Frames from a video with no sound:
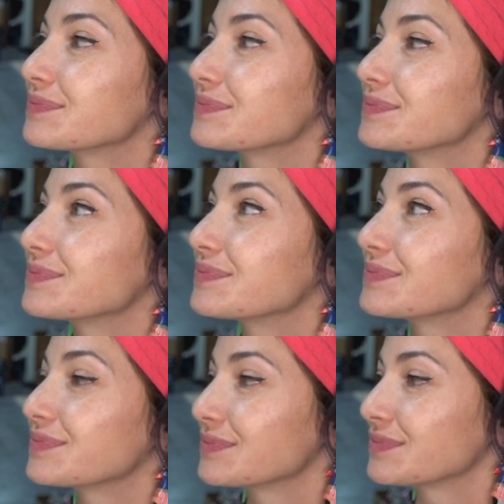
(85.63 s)

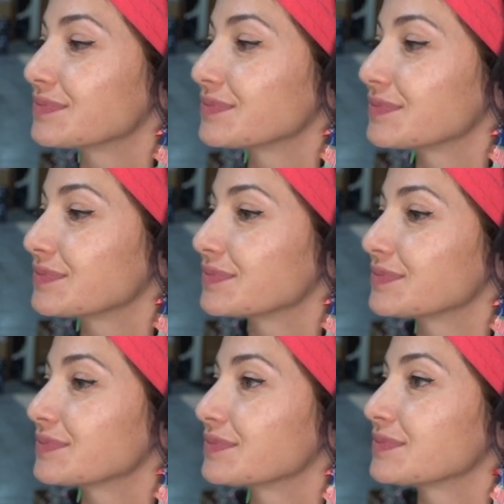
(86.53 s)

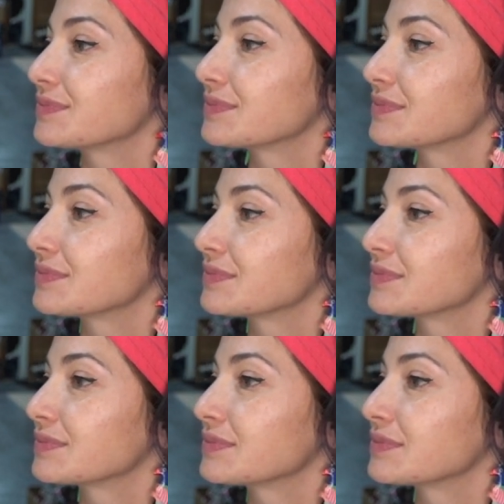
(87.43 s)

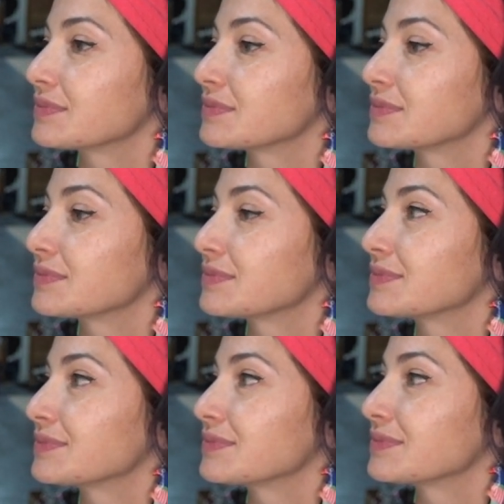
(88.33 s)

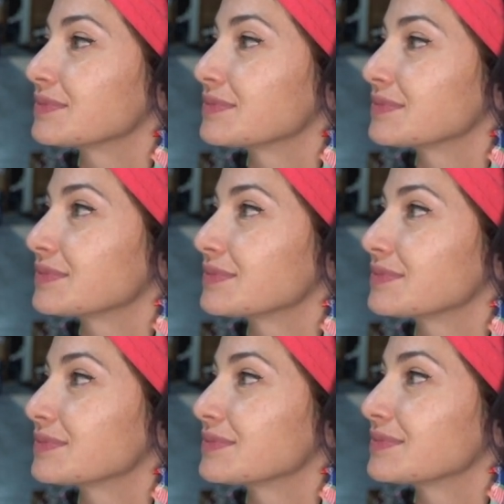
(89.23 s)

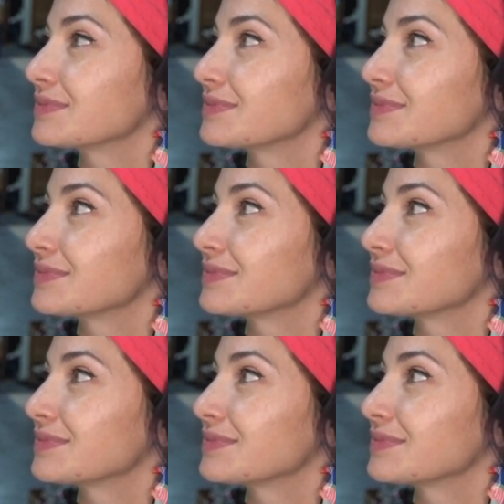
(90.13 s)
[no speech]